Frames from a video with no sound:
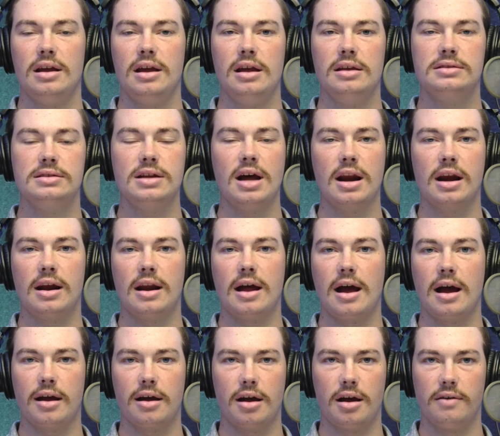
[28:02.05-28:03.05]
it's not a
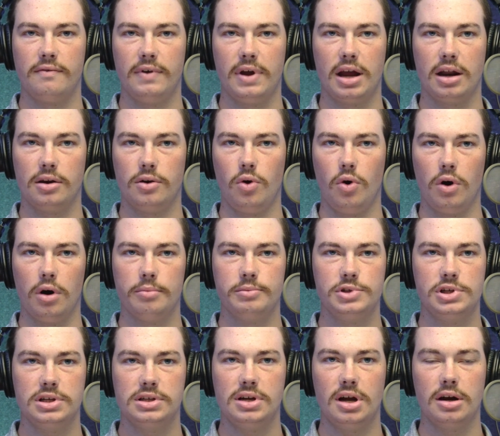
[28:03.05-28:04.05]
knock on Van Gorp.
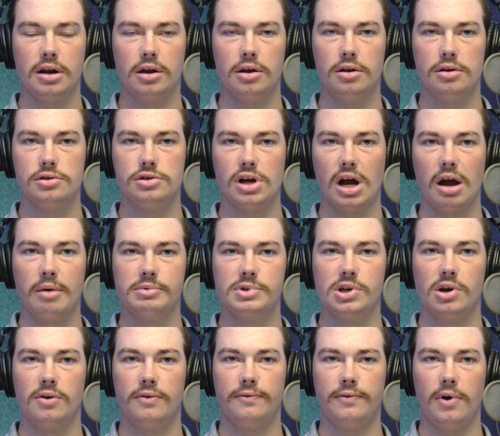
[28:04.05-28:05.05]
She's done a good job
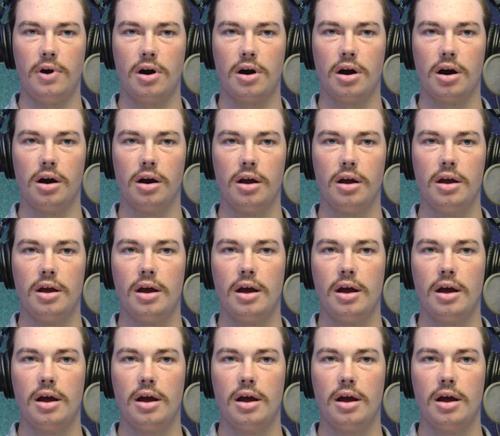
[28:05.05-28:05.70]
so far.